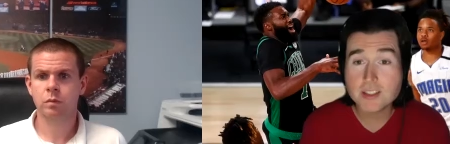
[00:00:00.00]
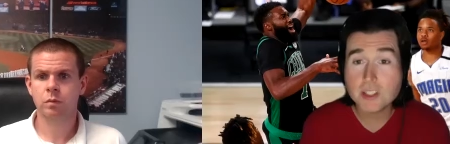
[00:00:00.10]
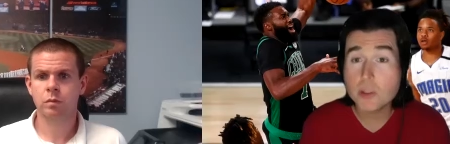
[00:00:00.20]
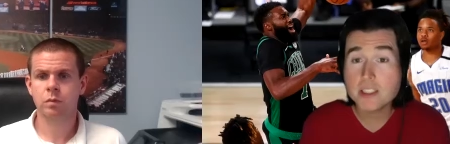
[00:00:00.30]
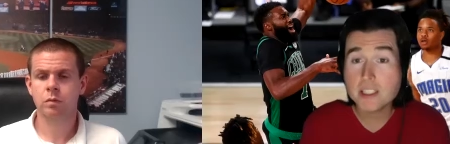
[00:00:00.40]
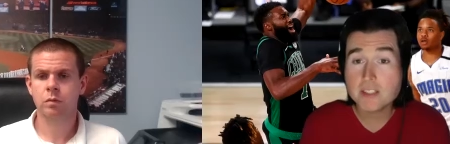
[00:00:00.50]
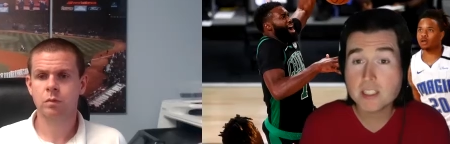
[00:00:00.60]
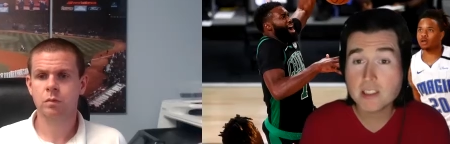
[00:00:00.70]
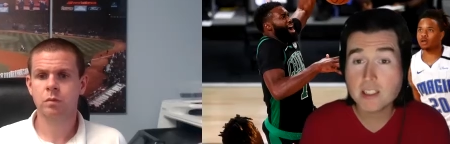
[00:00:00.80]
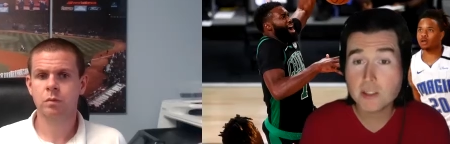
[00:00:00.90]
Speaker 1: No one gives a,
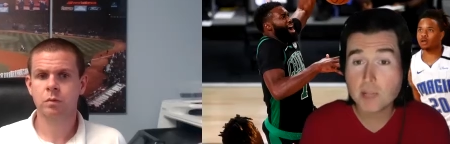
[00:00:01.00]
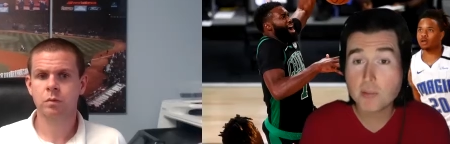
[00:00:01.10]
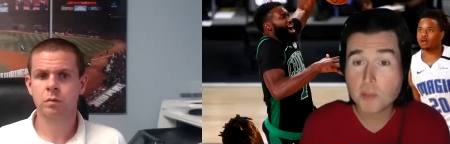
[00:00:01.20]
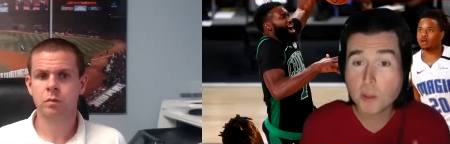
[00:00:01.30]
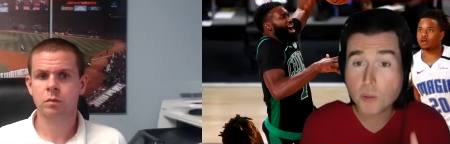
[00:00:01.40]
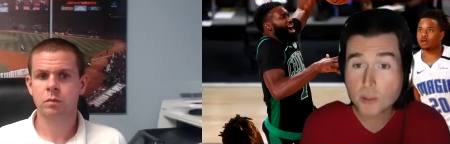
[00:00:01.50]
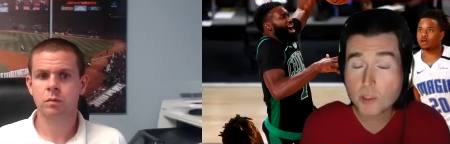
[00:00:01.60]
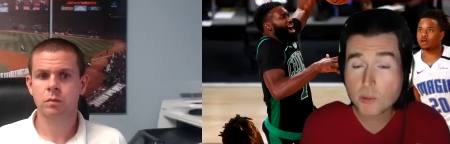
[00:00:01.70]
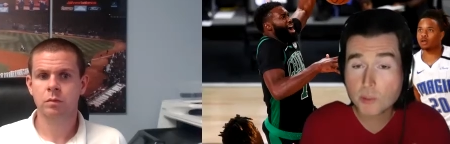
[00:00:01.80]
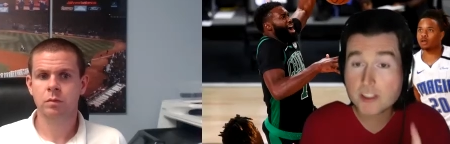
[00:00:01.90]
a crap about what
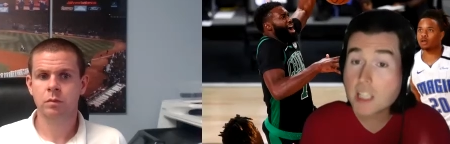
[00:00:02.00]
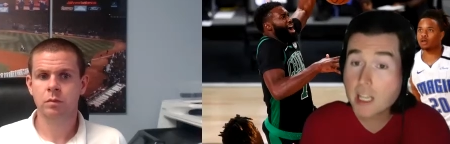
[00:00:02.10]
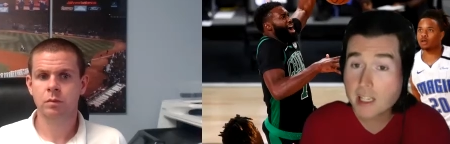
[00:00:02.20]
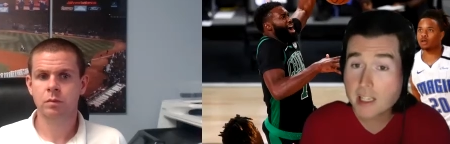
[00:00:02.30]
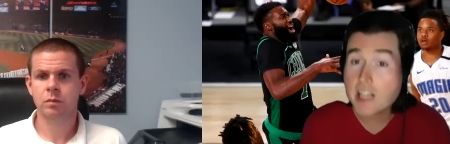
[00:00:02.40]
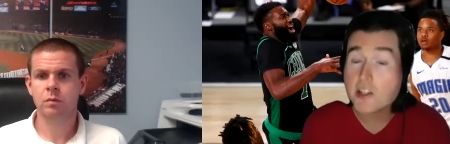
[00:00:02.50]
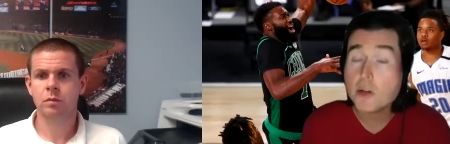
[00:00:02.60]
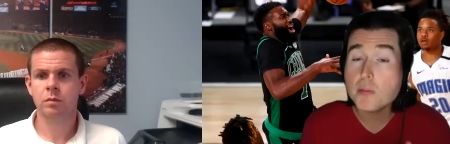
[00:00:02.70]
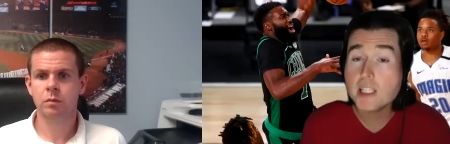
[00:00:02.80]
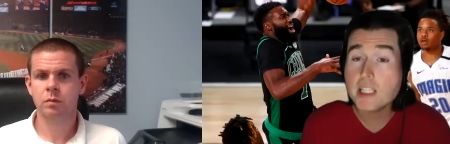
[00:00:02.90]
we say, and I don't
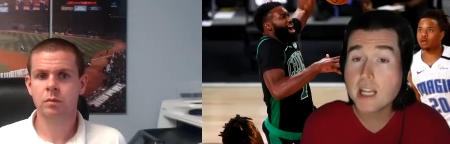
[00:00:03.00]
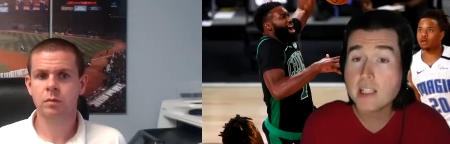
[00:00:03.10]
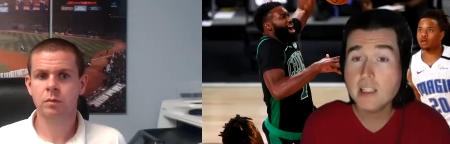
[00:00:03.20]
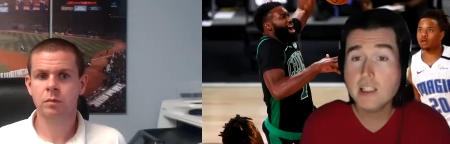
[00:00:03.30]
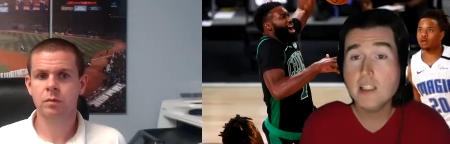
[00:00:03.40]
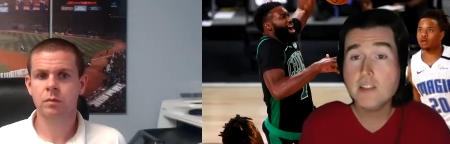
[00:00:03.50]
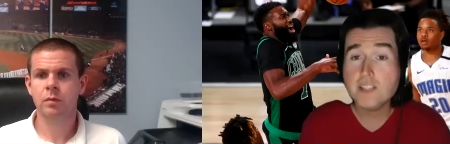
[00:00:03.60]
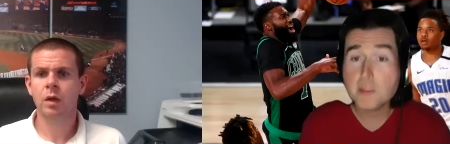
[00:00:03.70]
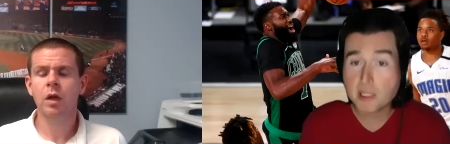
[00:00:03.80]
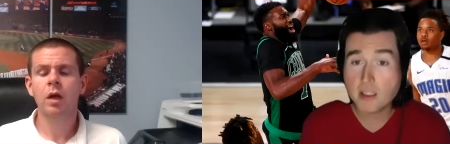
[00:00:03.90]
mean that
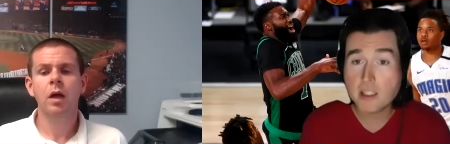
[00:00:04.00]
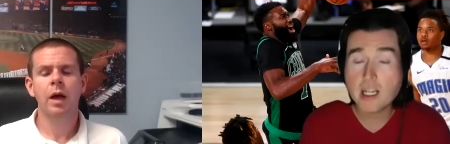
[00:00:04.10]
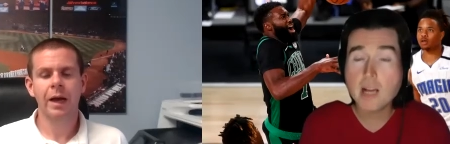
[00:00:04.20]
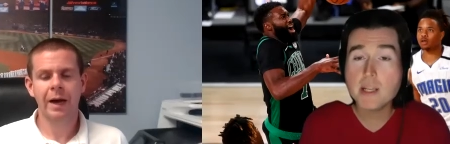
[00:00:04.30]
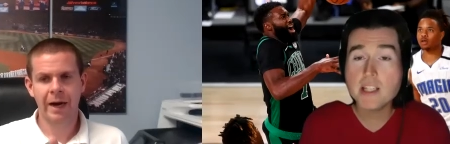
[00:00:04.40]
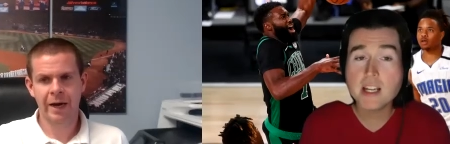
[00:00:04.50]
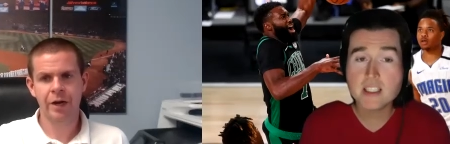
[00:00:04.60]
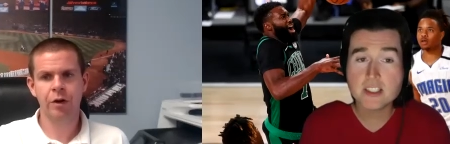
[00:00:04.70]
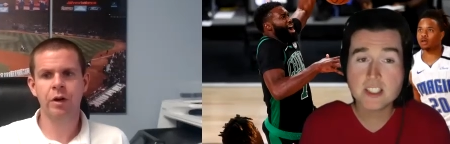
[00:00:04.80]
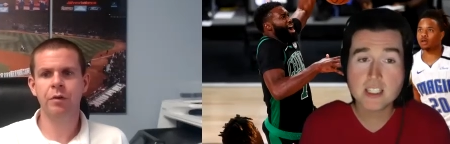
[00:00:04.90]
flippantly. I mean that I in
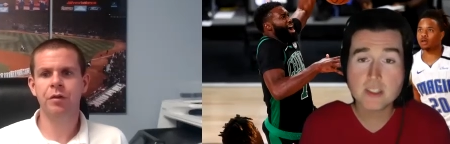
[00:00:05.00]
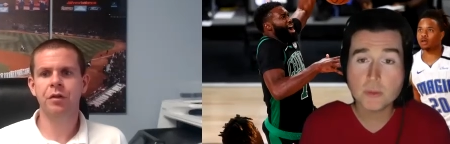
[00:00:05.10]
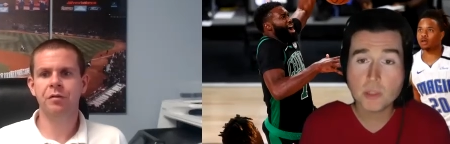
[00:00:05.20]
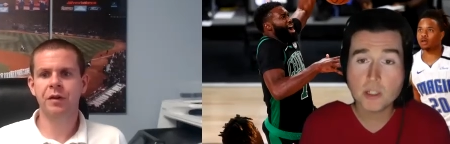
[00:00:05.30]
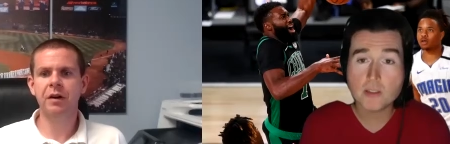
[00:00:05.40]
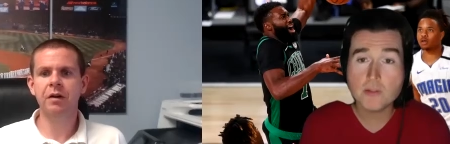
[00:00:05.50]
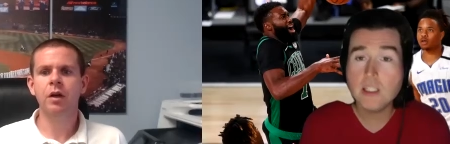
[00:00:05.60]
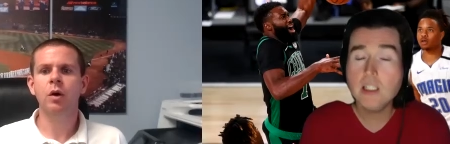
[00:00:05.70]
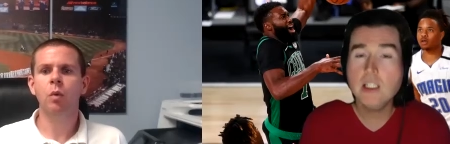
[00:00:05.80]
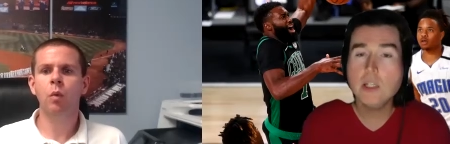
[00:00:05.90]
the sense where you,
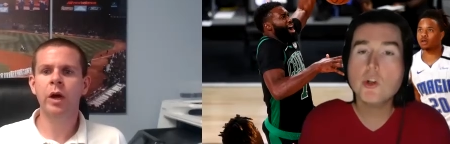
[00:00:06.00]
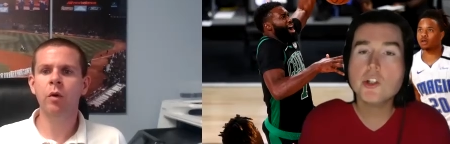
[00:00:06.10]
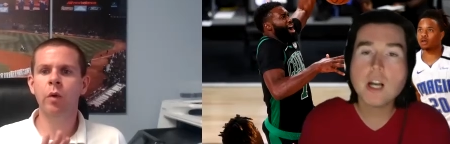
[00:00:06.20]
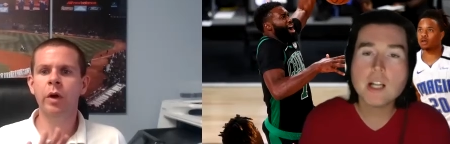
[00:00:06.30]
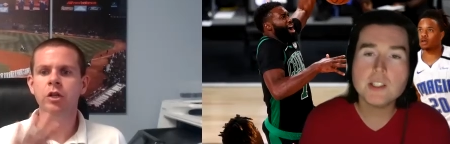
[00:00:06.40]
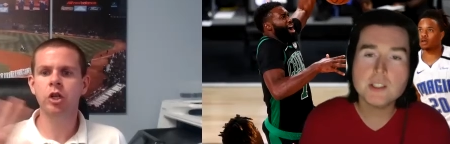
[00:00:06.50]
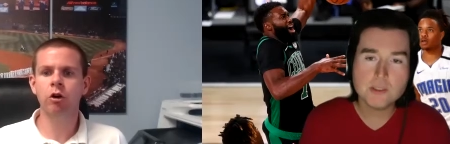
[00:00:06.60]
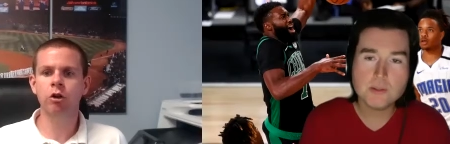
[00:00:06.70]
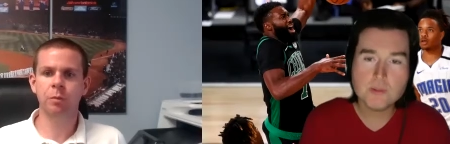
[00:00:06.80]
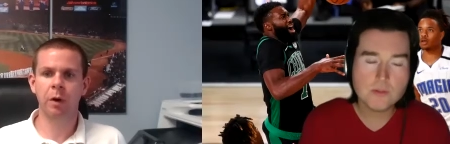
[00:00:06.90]
Speaker 2: we're, we're, not. We're
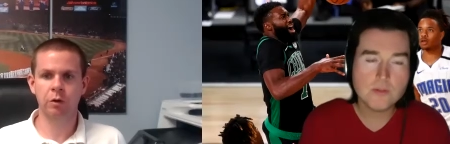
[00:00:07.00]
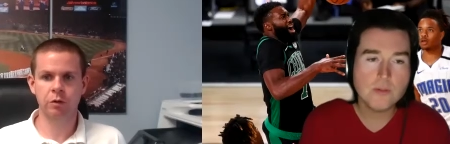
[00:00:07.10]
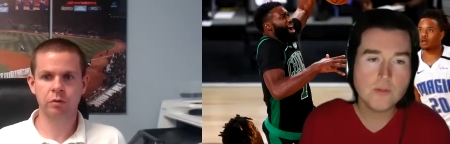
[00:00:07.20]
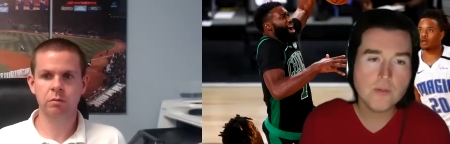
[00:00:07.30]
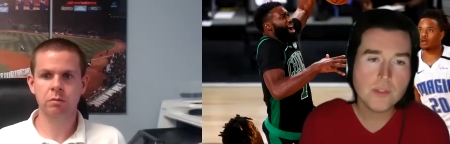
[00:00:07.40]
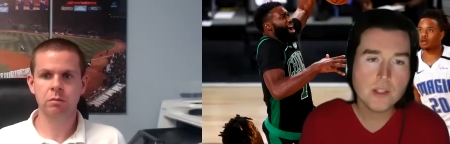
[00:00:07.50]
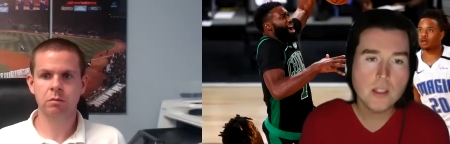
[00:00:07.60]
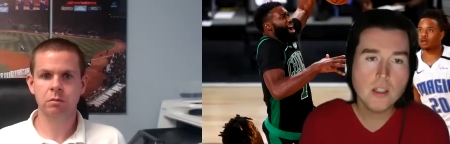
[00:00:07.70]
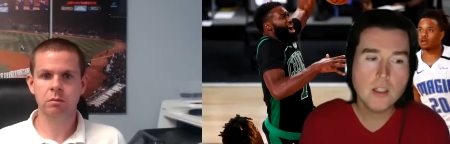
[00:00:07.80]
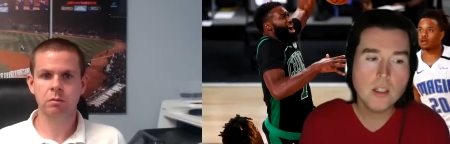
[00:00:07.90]
Joe Schmoes.
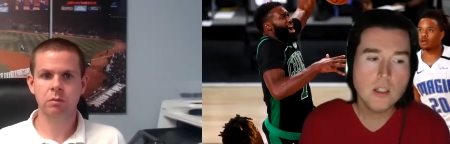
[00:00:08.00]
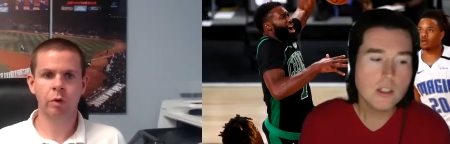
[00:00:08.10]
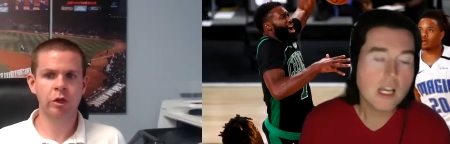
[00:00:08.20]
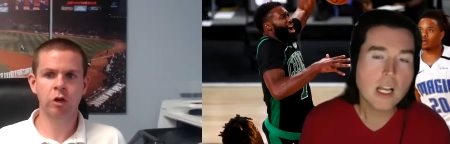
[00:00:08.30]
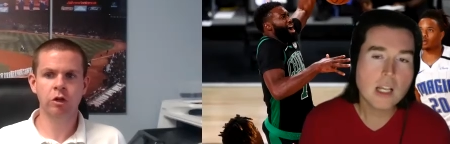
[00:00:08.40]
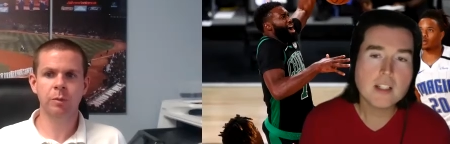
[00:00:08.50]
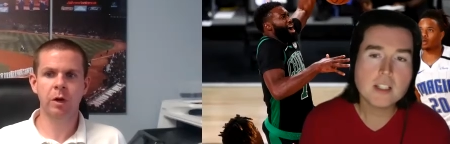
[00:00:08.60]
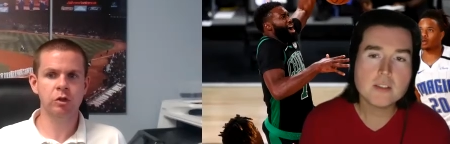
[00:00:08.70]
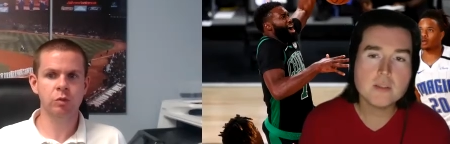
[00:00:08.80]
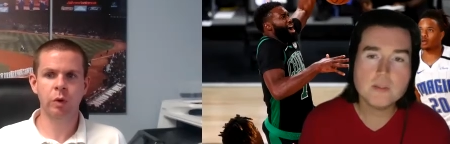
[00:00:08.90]
Yeah, we're Joe
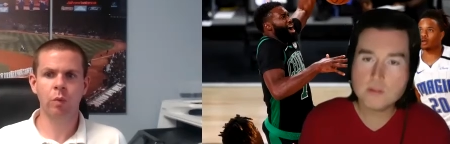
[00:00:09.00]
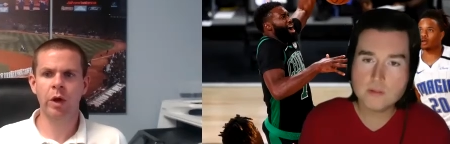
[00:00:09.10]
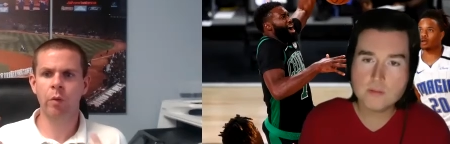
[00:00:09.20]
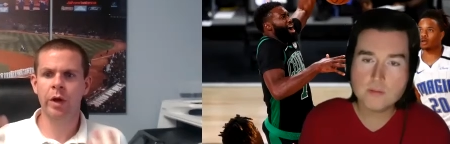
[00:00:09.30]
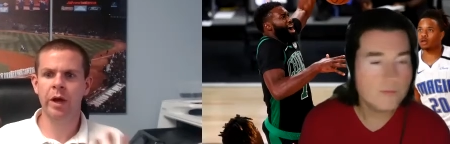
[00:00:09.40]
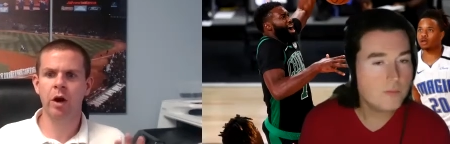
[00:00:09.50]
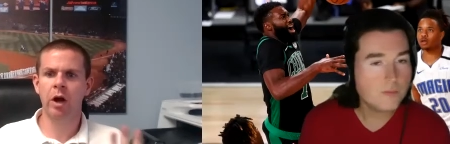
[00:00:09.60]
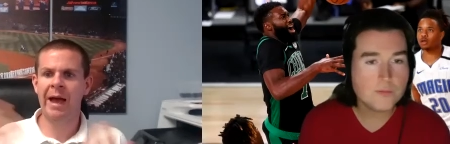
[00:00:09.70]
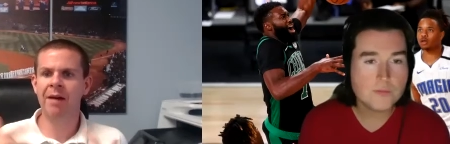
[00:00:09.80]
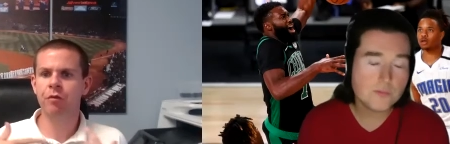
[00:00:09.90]
not, We, we're
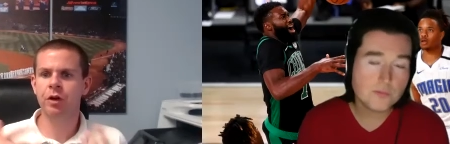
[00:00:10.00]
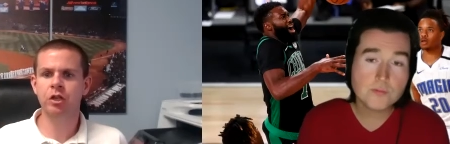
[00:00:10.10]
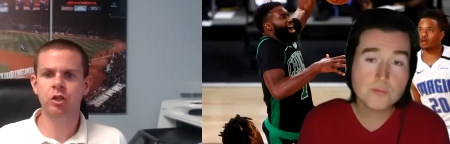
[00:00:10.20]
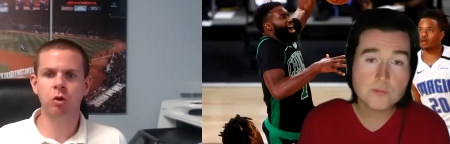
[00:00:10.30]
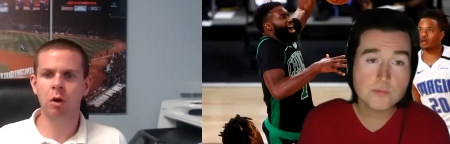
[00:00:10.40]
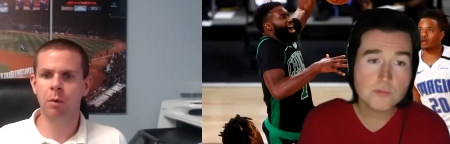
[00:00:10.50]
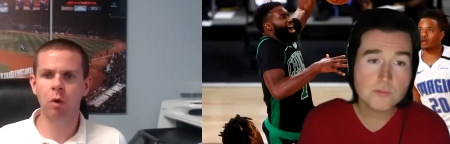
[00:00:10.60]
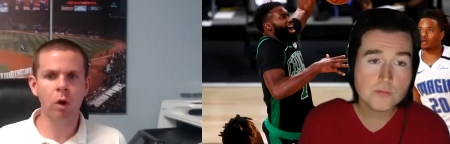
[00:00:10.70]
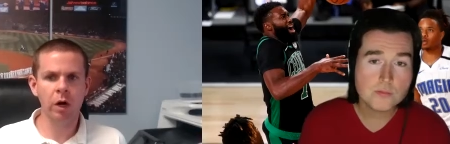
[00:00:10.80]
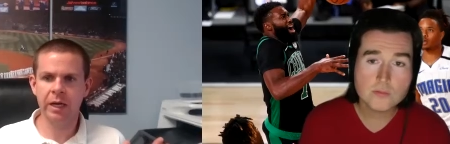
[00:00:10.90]
average,
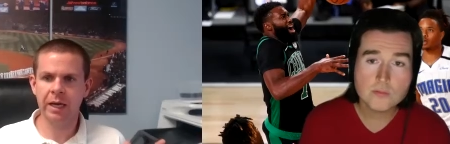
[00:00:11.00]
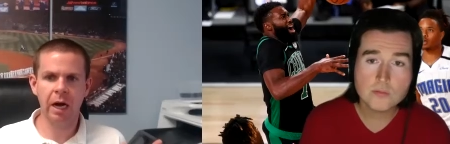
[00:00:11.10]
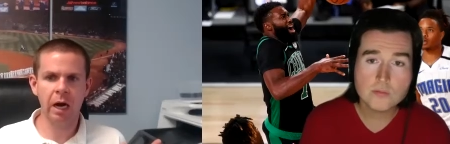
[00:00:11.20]
normal, working